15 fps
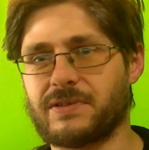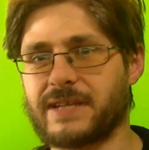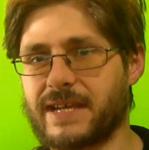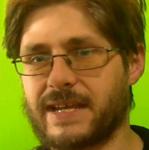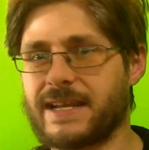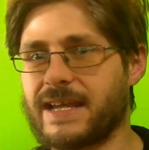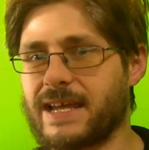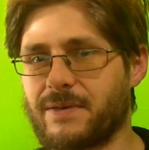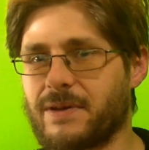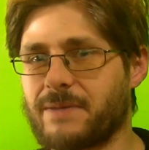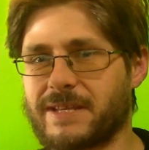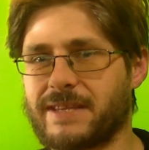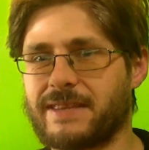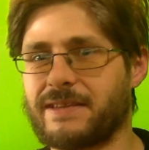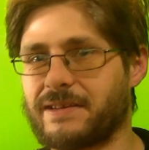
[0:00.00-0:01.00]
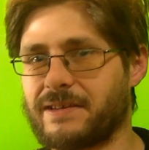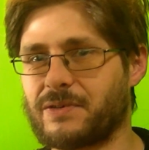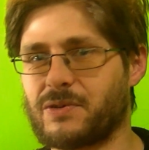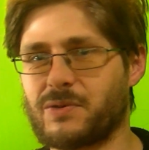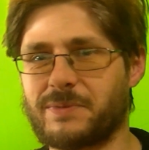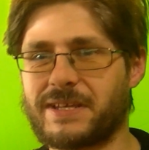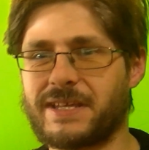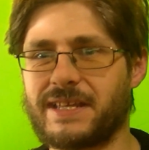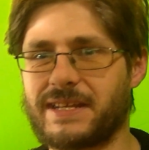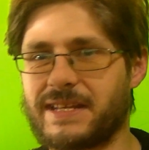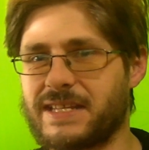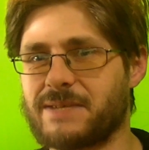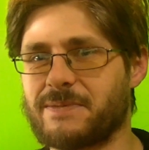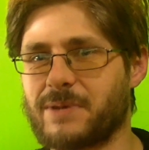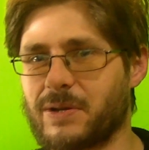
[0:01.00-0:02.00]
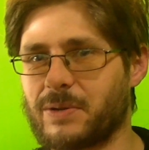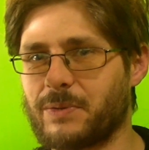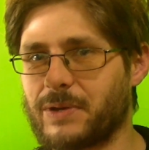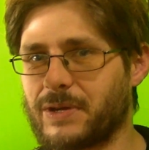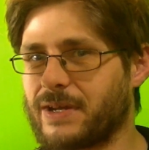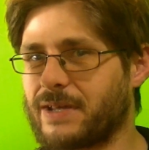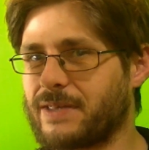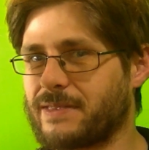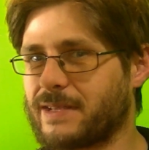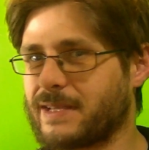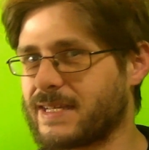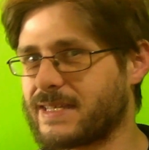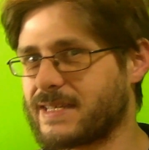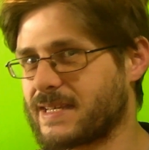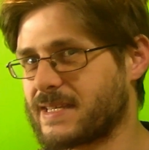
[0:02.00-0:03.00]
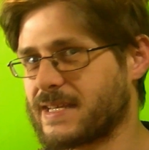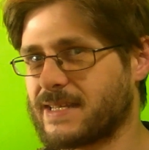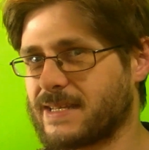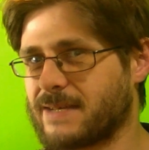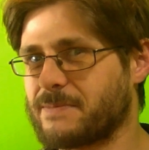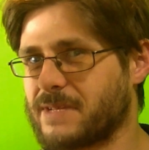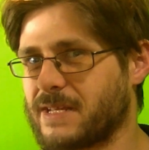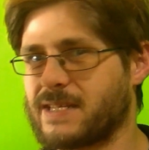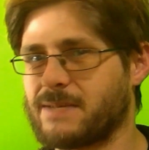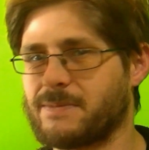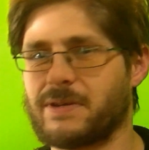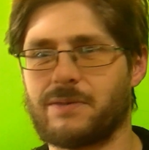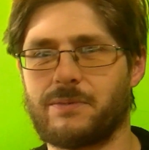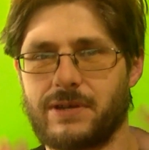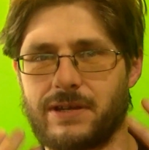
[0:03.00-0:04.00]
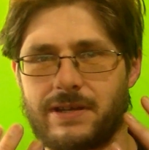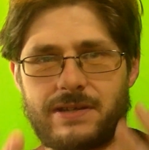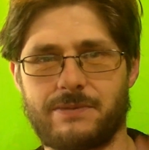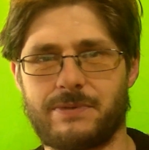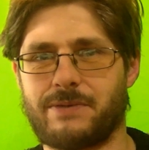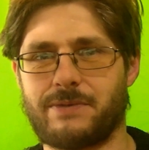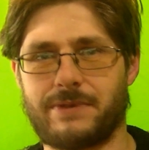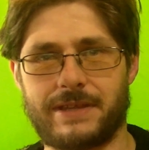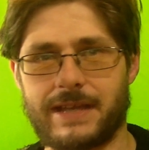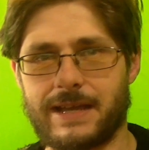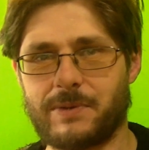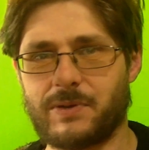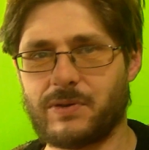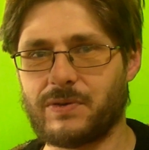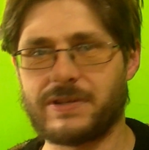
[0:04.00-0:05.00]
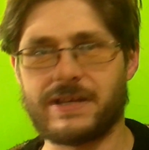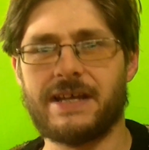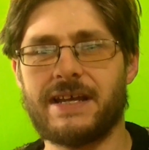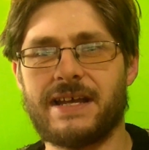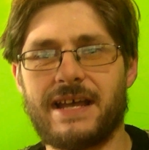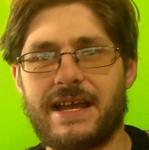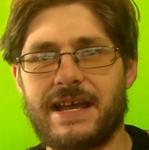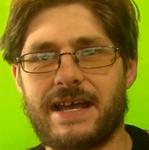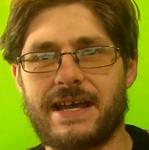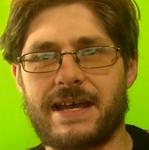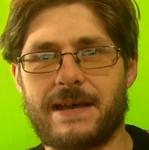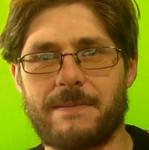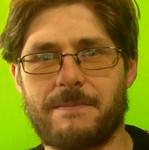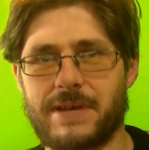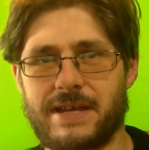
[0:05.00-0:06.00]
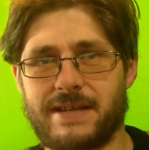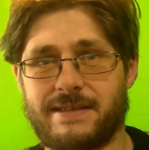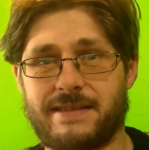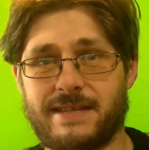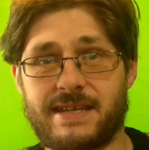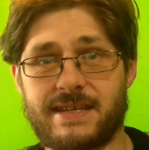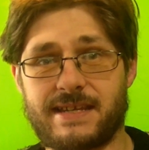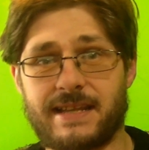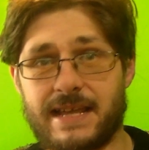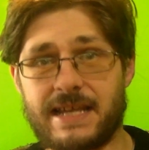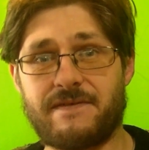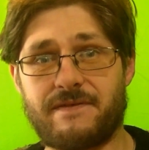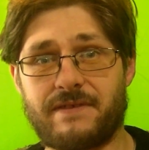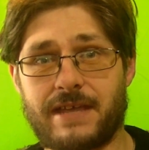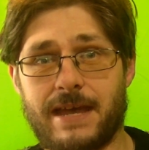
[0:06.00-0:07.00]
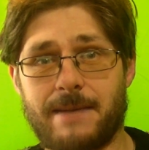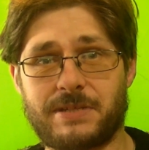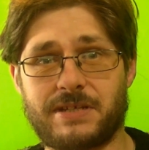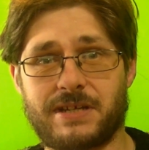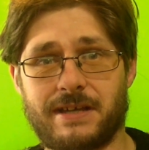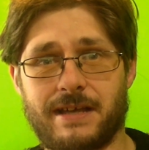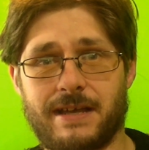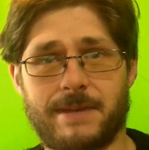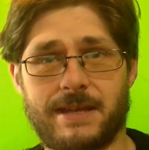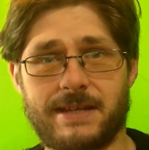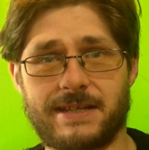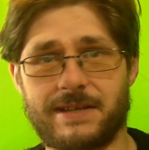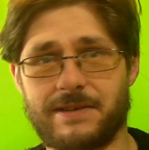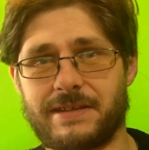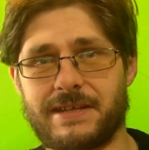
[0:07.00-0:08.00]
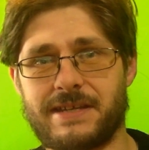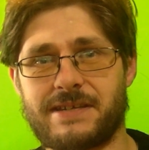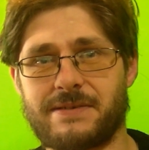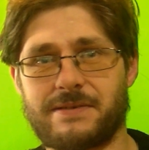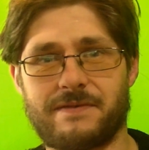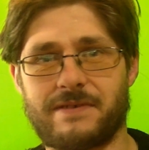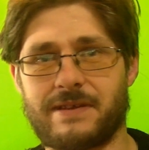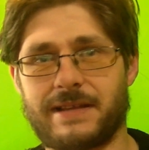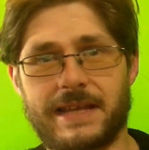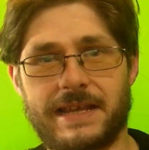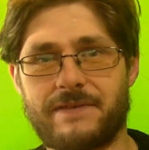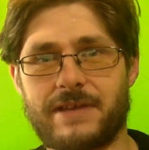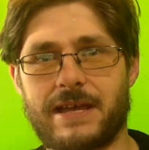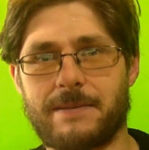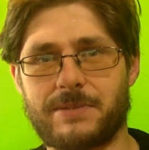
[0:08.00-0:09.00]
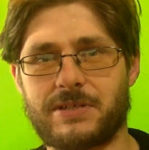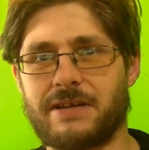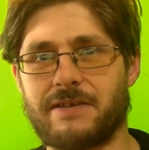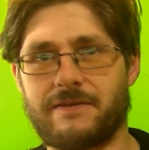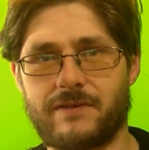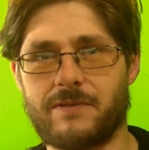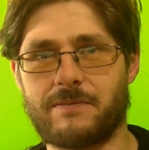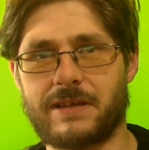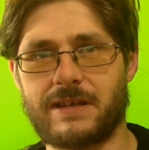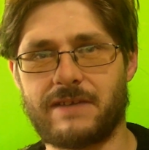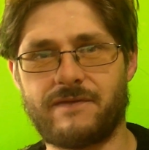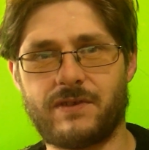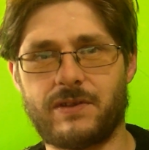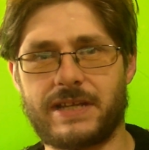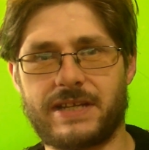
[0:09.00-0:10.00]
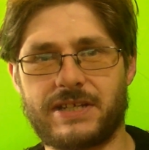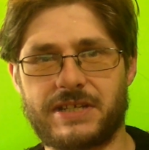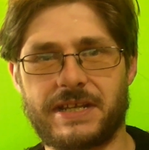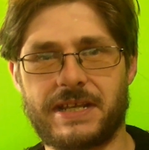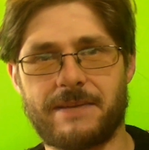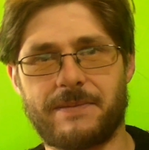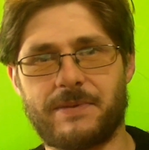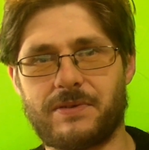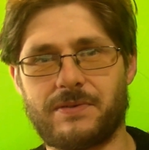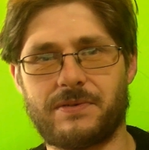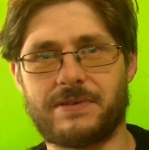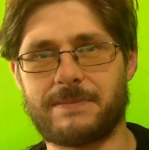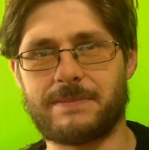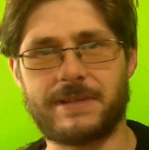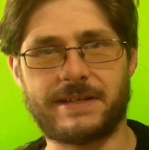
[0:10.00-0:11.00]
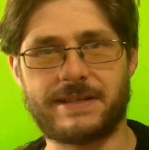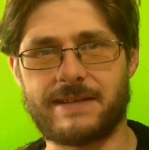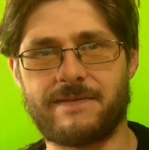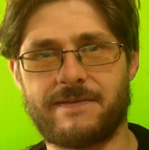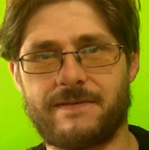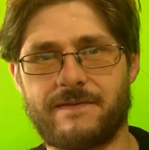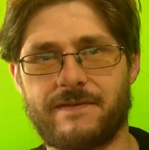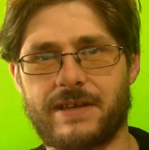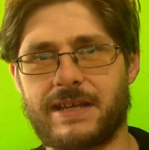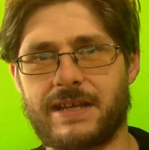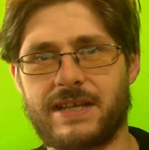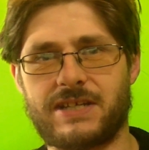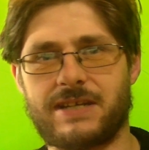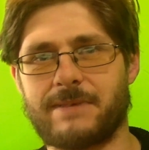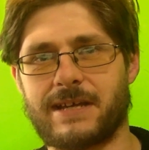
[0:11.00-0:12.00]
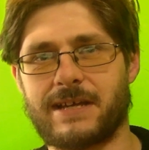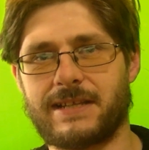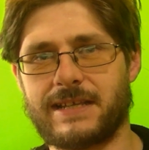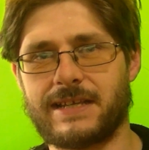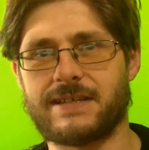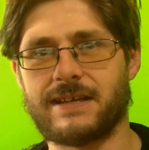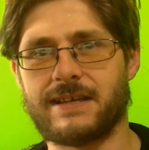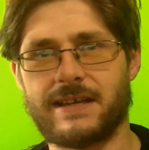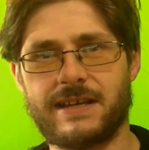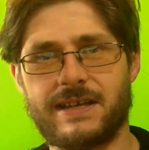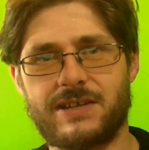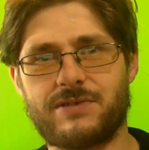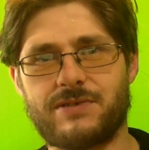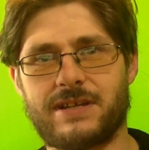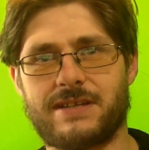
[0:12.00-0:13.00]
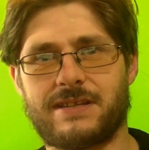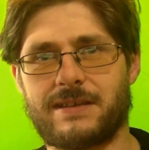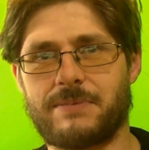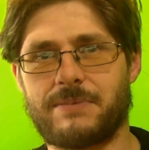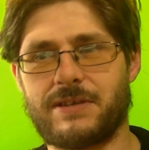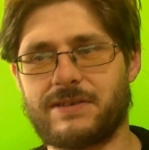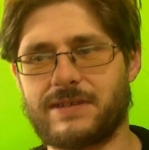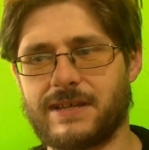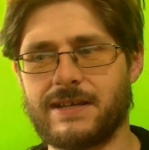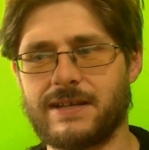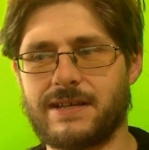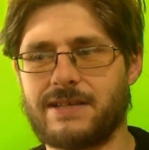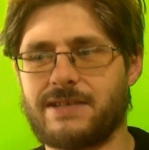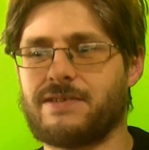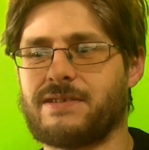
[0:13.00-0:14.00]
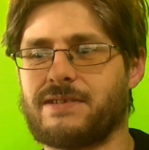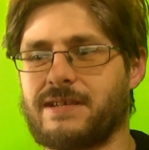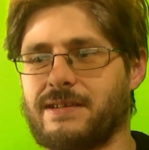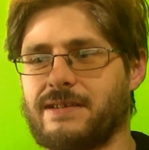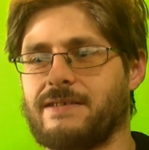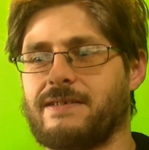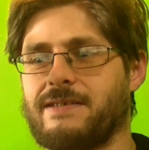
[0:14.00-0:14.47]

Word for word: day now. I mean, the chroma key needs a bit of work. The lighting setup needs a bit of work to work with the camcorder. But this is a live capture. I'm ending on this, a live capture from my full HD camcorder plugged in via HDMI lead straight into the computer using